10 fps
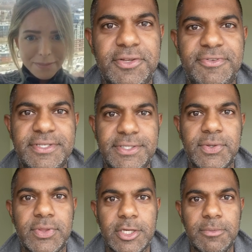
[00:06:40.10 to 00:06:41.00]
Good
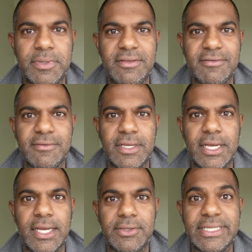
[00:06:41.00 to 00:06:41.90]
physiotherapist
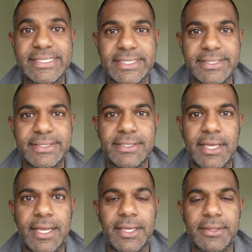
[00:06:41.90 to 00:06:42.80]
listens.
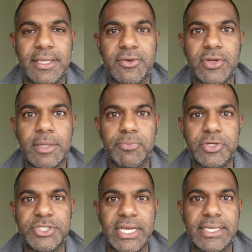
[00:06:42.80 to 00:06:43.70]
They are not
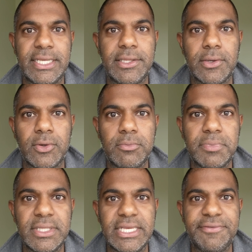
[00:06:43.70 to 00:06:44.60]
projecting their own
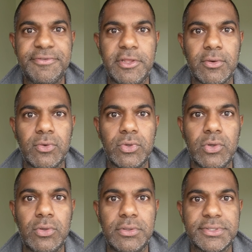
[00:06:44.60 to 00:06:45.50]
beliefs, their own
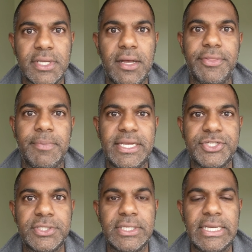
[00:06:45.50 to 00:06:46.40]
goals on the
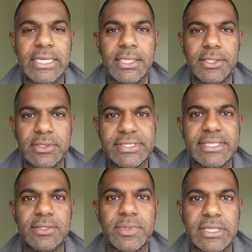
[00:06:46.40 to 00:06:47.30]
patient. They're
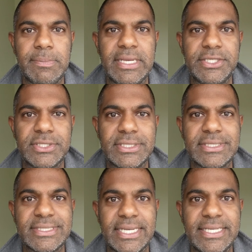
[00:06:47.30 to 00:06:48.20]
listening to what the
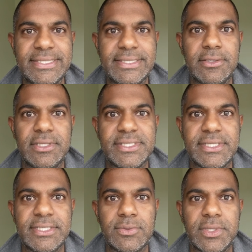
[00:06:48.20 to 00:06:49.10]
patient says. They're
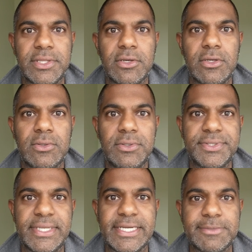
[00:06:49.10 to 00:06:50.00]
listening to what their
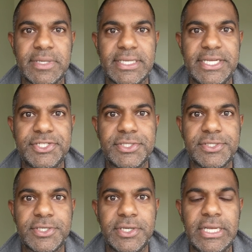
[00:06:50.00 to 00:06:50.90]
goals and
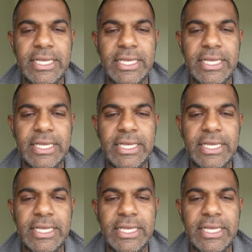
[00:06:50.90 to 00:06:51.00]
expectations are.